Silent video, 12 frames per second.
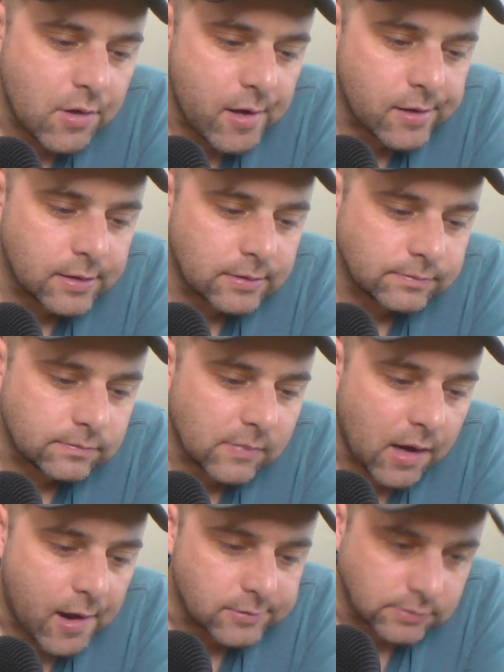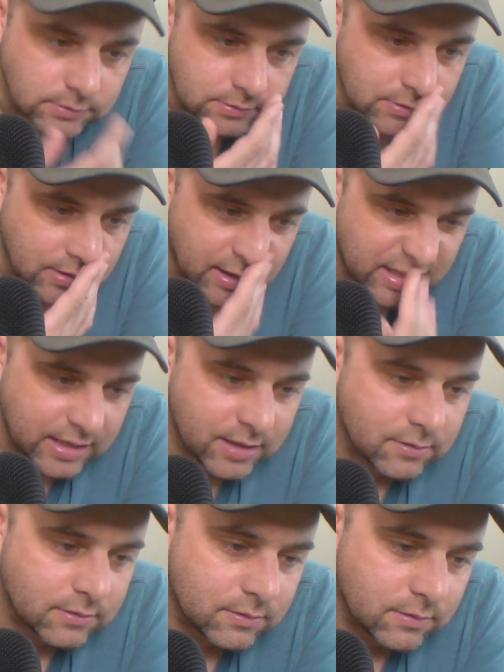um, I
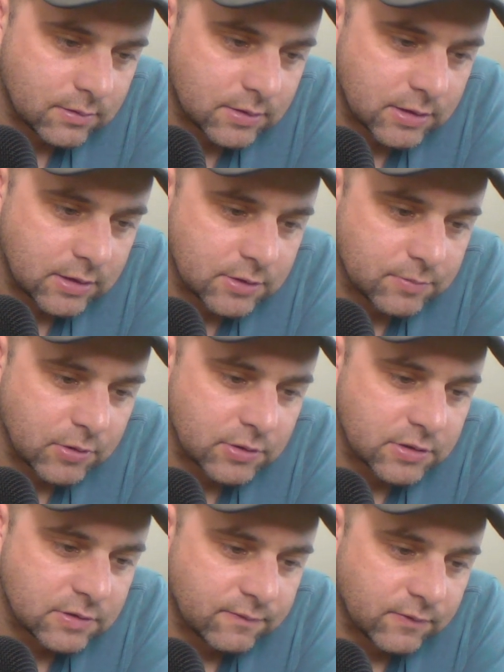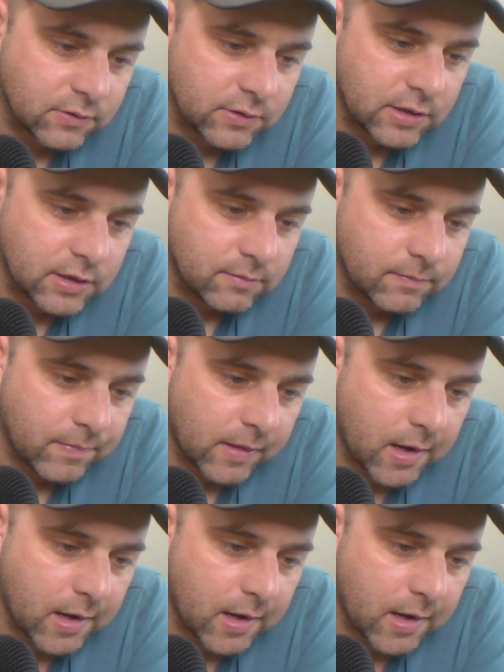can't see this person's full name.